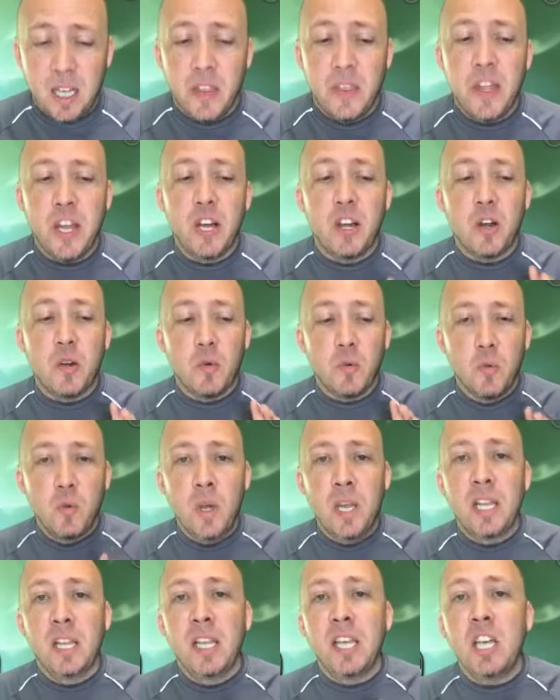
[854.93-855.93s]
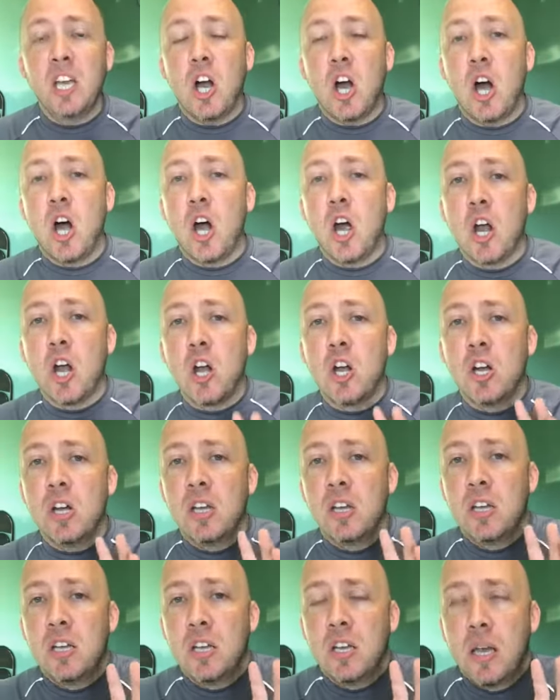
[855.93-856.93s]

There really are